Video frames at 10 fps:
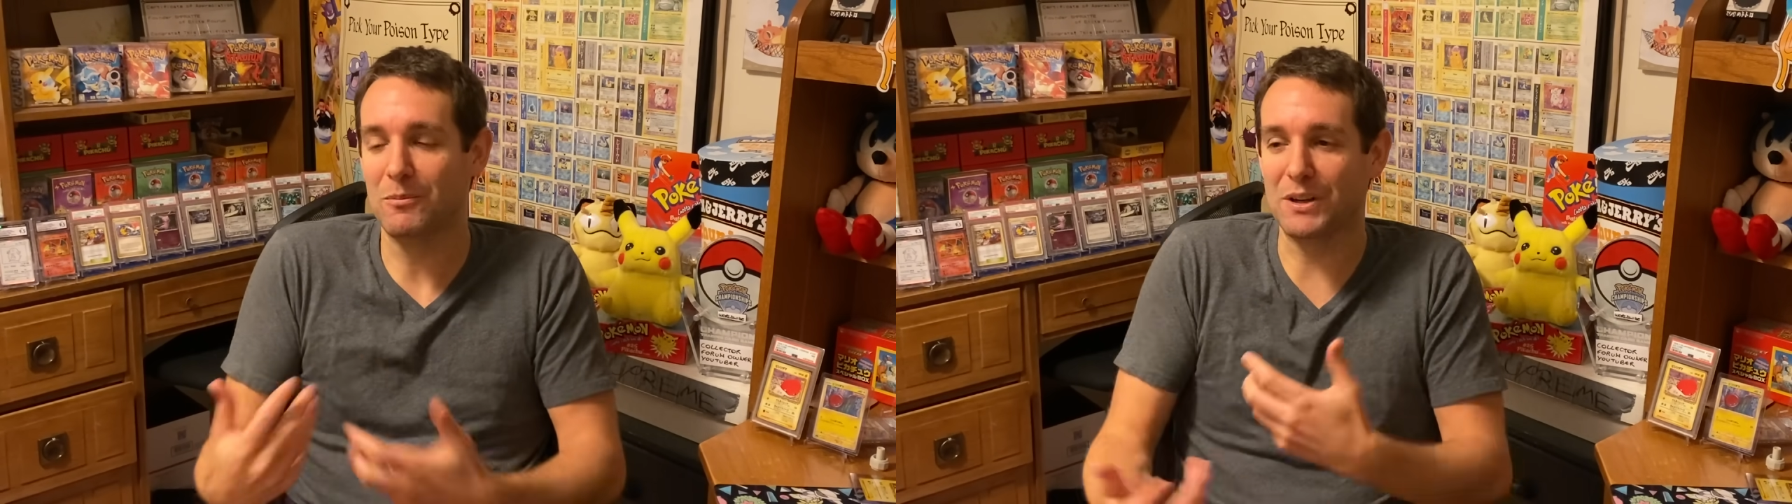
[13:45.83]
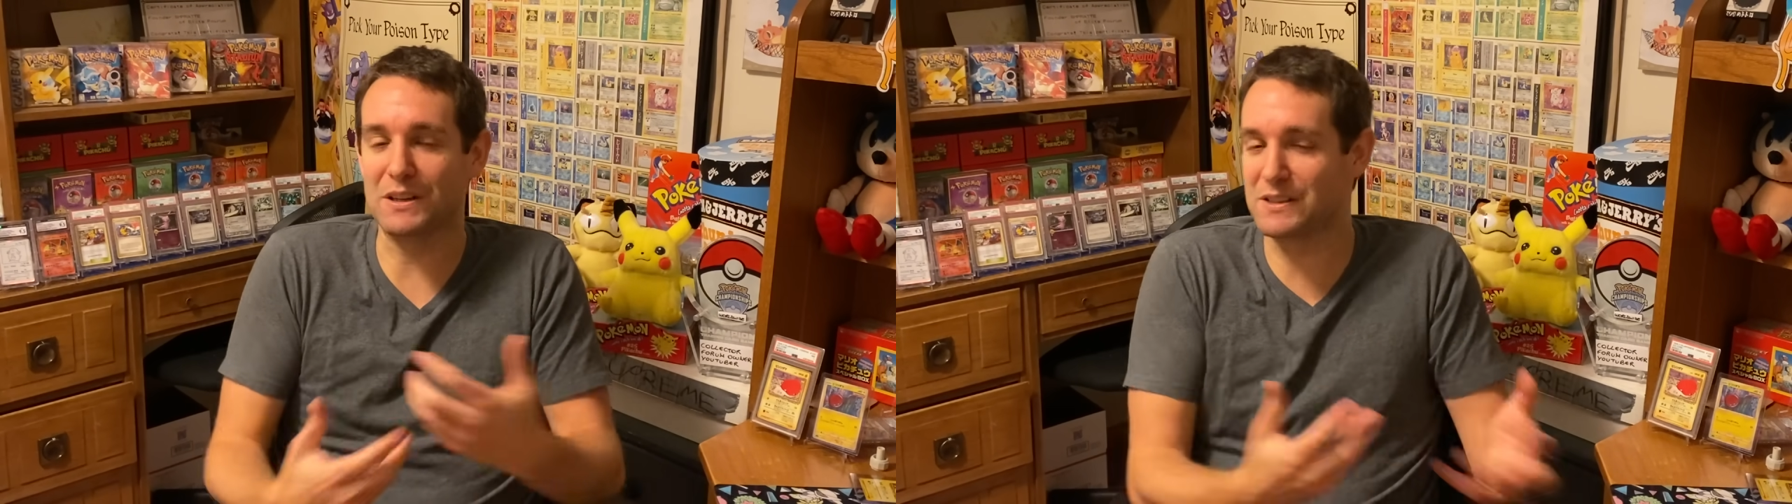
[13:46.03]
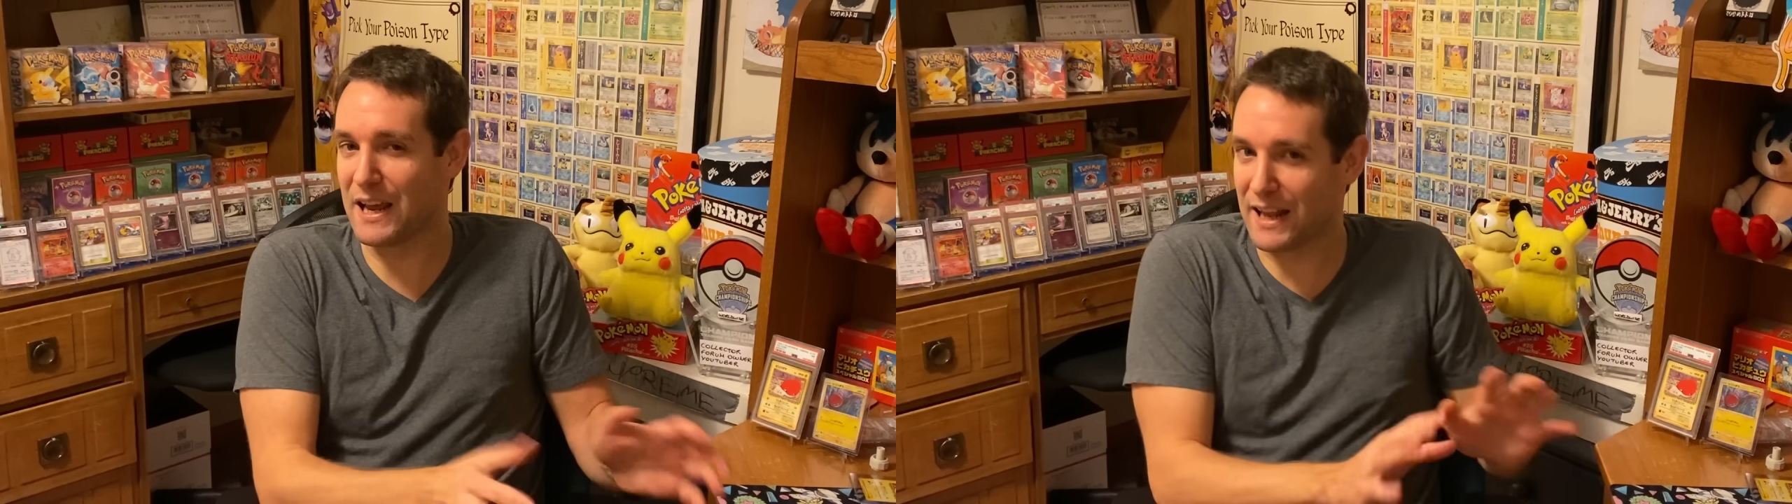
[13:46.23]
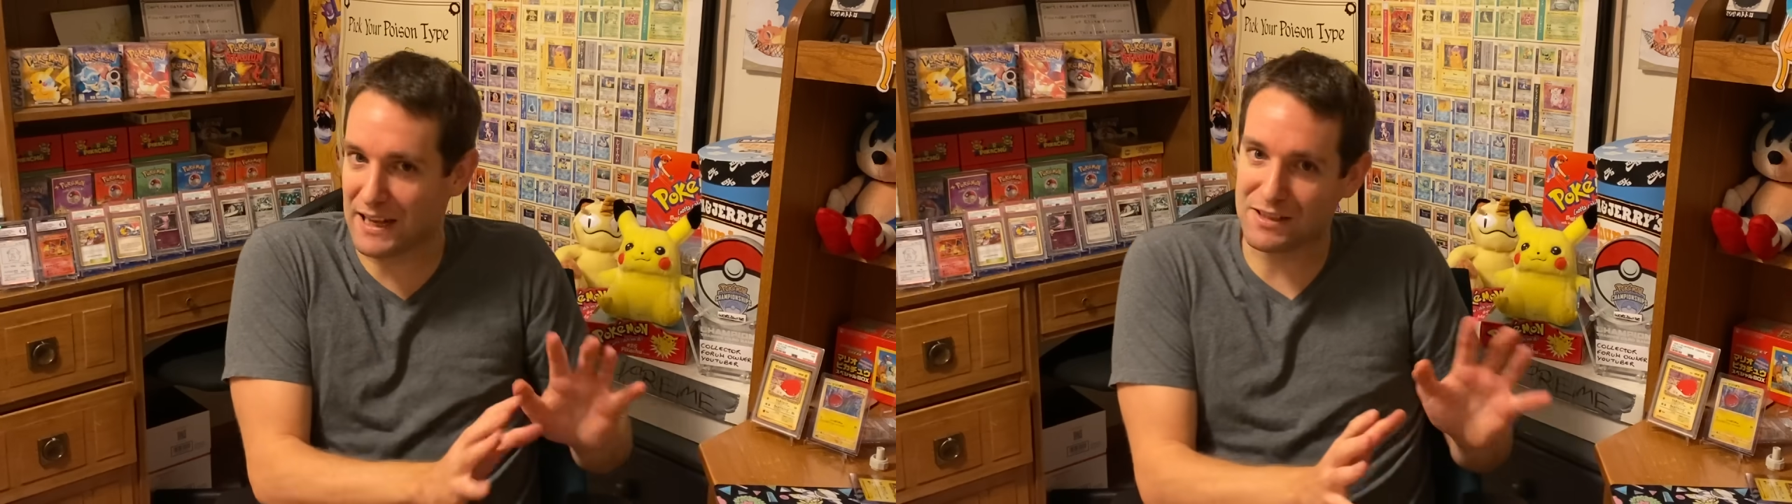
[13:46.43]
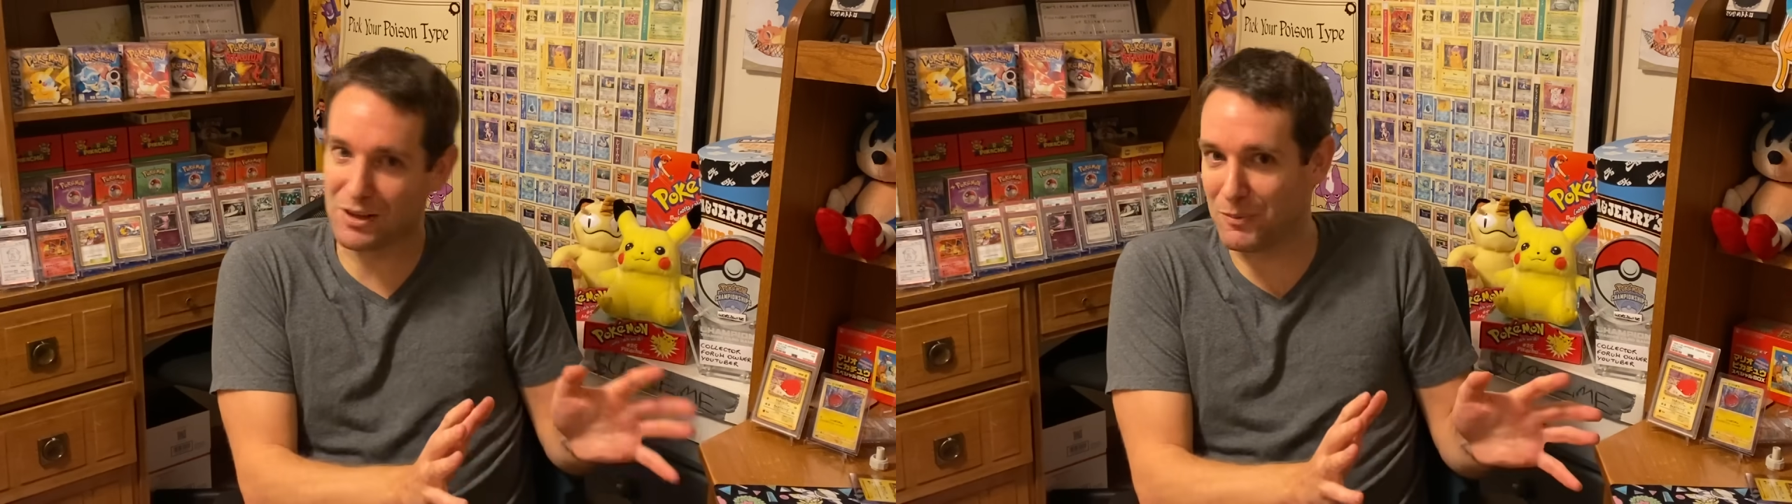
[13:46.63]
because that
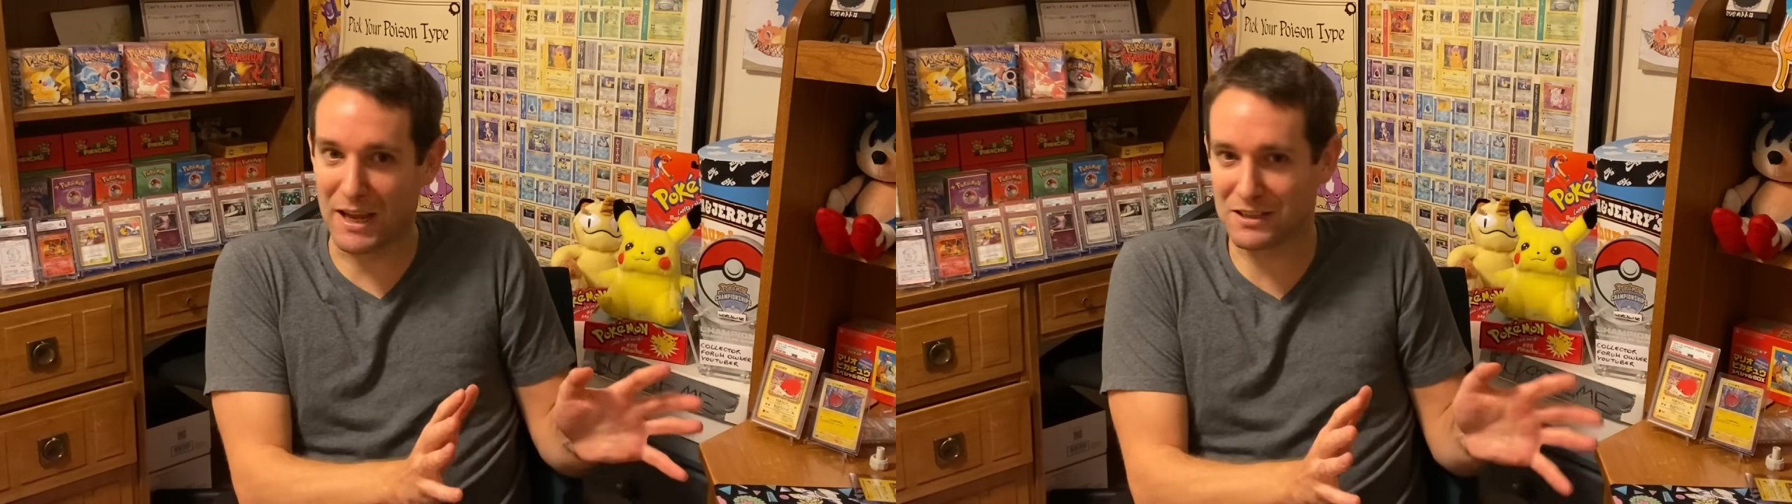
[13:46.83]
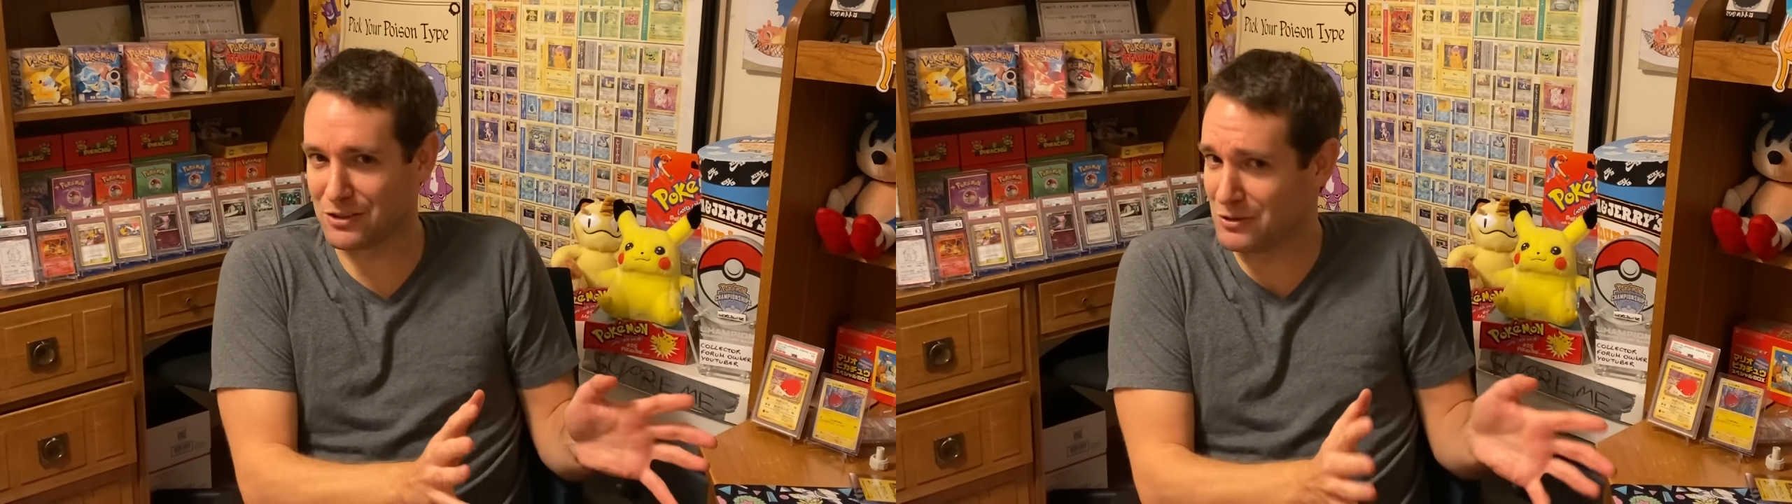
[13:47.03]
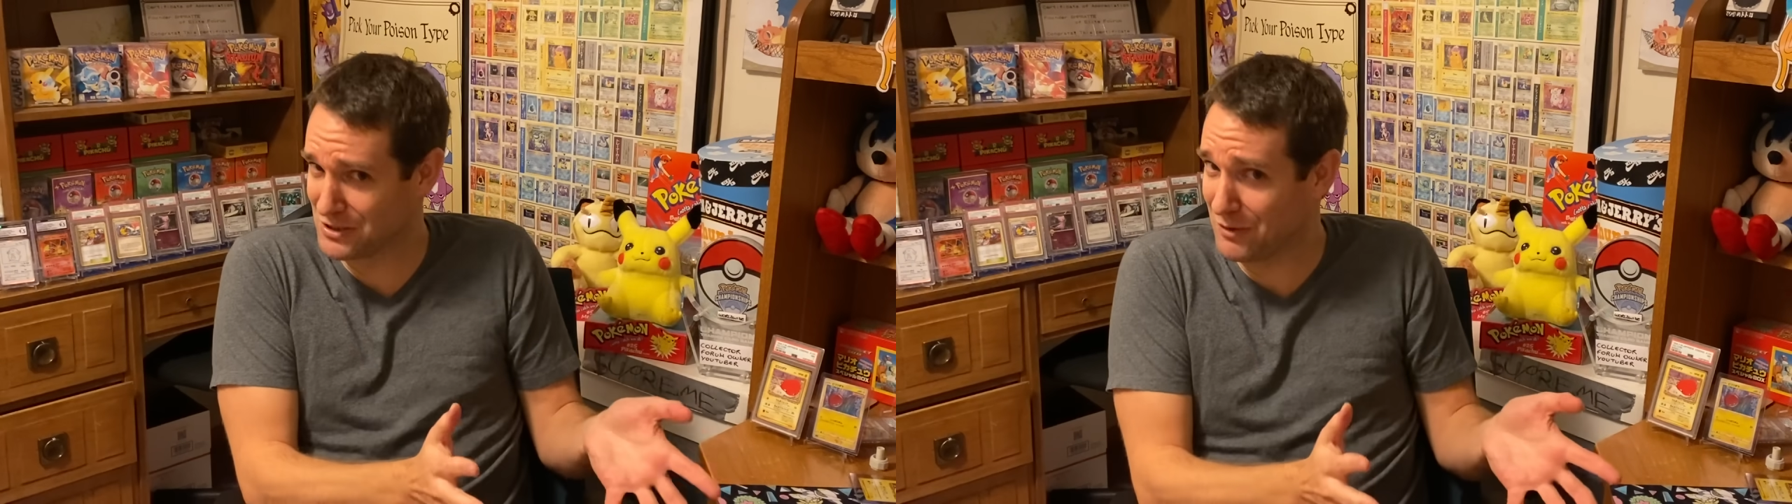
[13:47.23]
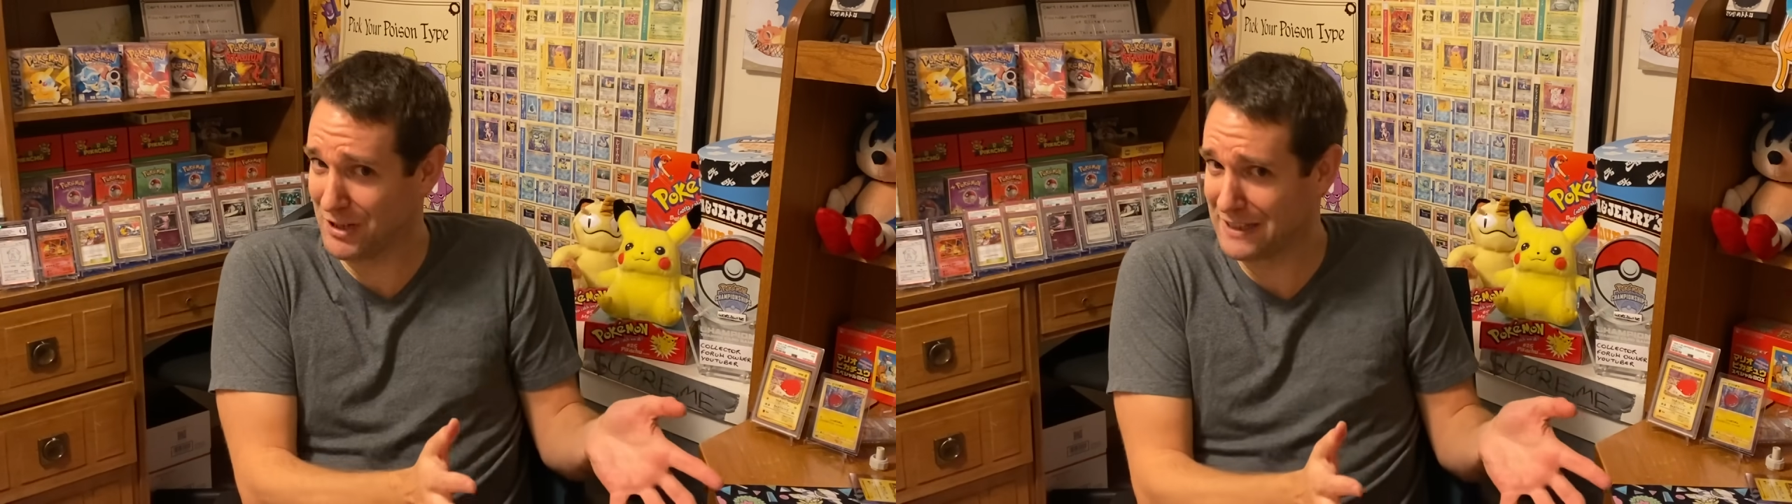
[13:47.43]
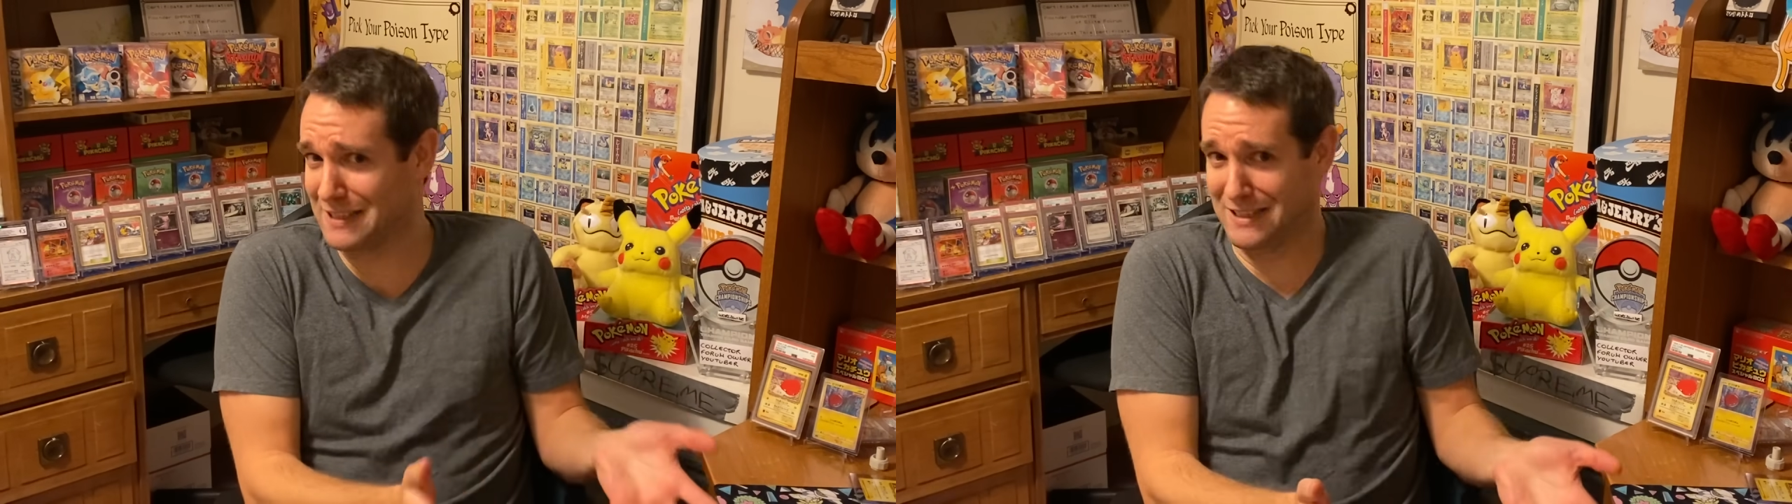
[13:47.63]
had some exclusivity at the